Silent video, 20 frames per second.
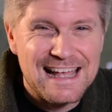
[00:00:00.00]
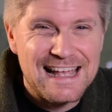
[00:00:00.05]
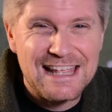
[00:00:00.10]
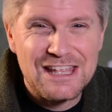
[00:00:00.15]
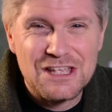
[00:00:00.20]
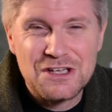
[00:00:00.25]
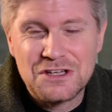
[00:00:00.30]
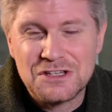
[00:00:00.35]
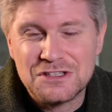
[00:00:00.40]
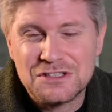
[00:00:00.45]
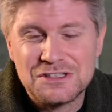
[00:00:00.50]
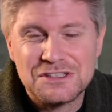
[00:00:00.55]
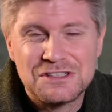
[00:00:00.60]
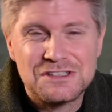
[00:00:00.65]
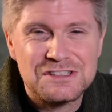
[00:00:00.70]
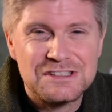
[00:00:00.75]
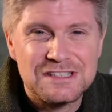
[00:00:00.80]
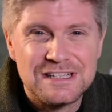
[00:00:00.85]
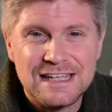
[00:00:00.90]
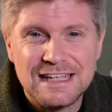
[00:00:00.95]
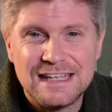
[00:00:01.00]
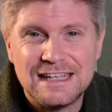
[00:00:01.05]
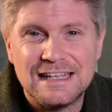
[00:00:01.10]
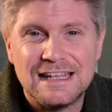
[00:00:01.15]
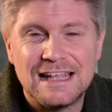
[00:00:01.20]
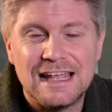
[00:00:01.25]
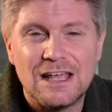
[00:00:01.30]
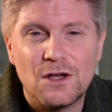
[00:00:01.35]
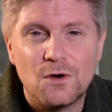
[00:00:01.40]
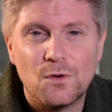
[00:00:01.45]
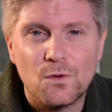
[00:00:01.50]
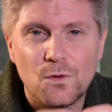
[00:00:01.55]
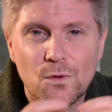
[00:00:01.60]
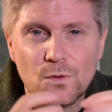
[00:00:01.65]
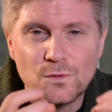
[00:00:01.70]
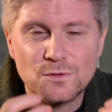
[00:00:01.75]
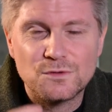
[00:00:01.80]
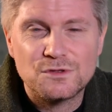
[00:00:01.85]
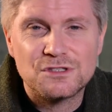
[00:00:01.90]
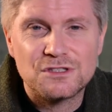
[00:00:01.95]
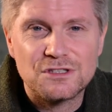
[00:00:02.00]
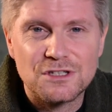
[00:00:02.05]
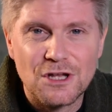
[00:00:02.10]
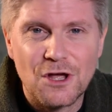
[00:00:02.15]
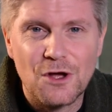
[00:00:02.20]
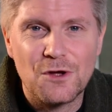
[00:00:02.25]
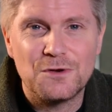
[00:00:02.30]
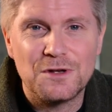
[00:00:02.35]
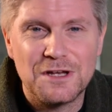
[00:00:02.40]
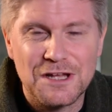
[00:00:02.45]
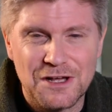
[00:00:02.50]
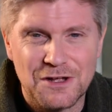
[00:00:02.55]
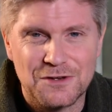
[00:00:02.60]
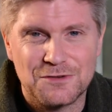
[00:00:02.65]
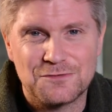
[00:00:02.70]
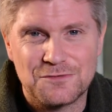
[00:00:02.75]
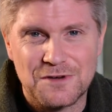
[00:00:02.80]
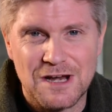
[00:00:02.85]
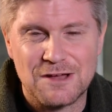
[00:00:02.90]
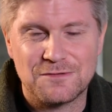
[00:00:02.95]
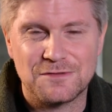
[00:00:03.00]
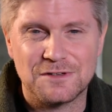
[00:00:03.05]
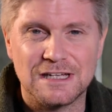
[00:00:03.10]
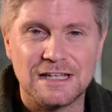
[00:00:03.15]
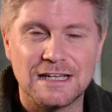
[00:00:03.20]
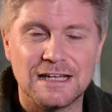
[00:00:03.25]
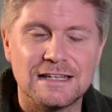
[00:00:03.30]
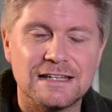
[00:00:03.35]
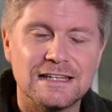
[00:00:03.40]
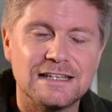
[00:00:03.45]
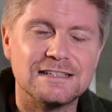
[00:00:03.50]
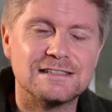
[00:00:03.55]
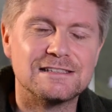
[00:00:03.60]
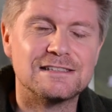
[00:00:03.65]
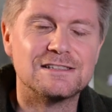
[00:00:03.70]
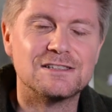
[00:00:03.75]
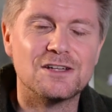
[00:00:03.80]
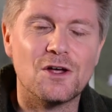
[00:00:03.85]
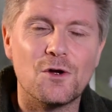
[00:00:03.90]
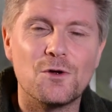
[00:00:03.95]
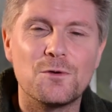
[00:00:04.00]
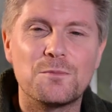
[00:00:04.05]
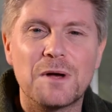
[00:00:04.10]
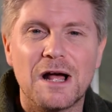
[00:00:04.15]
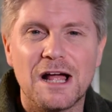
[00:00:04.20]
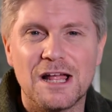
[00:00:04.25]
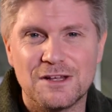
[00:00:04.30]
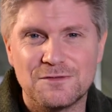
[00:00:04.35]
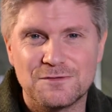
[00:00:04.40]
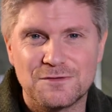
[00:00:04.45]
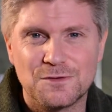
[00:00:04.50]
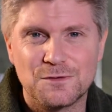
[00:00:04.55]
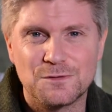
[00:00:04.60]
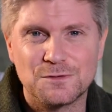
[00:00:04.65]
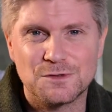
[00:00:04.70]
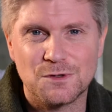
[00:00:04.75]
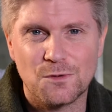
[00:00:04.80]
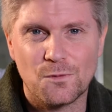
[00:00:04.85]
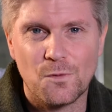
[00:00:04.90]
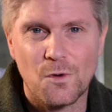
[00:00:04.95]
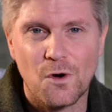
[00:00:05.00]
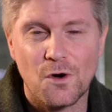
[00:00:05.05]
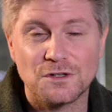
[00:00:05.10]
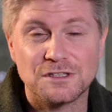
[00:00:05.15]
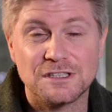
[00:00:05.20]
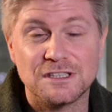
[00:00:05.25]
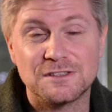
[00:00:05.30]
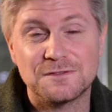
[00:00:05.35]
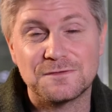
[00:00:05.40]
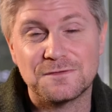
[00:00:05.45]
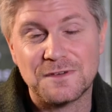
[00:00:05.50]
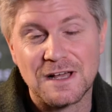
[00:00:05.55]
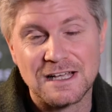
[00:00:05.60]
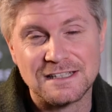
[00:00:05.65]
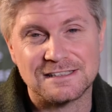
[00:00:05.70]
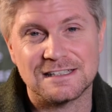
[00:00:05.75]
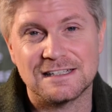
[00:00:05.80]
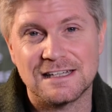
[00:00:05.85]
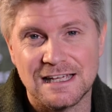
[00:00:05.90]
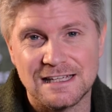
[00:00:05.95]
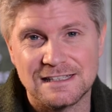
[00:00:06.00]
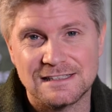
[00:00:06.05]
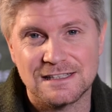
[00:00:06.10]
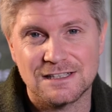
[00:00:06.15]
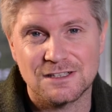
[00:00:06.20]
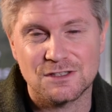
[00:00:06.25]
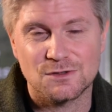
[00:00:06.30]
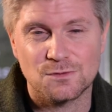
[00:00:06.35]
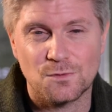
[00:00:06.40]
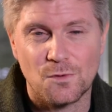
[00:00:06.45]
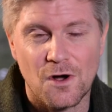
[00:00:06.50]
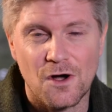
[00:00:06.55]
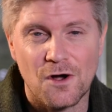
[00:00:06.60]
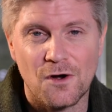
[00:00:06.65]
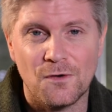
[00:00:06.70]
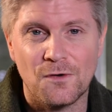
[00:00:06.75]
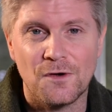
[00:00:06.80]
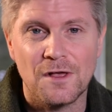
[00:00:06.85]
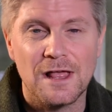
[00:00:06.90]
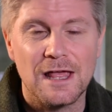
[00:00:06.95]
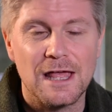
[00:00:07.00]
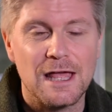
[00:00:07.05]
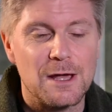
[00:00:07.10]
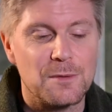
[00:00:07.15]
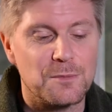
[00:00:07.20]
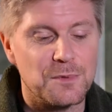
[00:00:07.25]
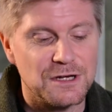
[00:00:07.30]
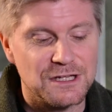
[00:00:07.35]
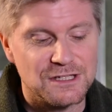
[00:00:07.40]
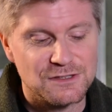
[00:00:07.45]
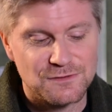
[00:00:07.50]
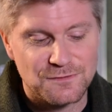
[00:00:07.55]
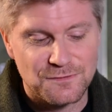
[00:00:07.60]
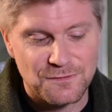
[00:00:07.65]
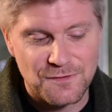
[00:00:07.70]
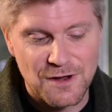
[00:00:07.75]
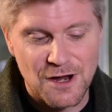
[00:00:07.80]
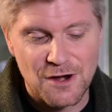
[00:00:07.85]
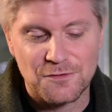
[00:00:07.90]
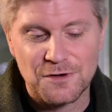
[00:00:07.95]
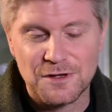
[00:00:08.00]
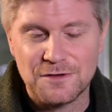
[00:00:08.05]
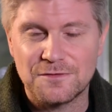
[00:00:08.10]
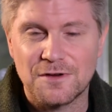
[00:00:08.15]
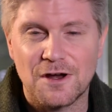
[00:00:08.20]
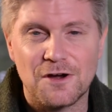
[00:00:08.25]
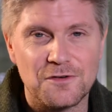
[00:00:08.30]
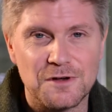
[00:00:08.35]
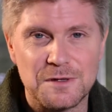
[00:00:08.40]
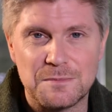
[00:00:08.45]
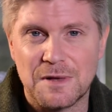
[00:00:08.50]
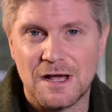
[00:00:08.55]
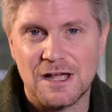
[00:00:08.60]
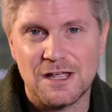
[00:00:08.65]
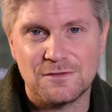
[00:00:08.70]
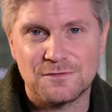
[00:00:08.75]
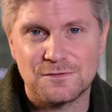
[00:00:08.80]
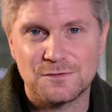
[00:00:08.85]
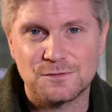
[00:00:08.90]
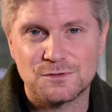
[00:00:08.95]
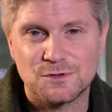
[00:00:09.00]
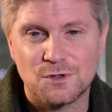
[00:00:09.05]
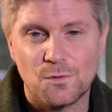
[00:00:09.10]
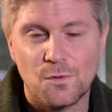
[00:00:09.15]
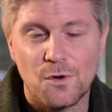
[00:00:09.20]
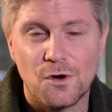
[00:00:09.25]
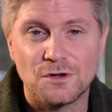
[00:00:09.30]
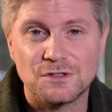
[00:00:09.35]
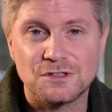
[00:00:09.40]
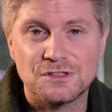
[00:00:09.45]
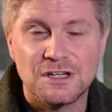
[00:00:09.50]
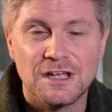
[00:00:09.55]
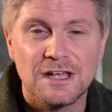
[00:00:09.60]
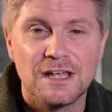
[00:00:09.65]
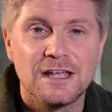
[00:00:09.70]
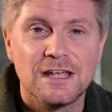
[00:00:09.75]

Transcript: you can just see it all slowly unraveling, and it's so painful to watch. It's fascinating as well, but it's very, very painful to watch.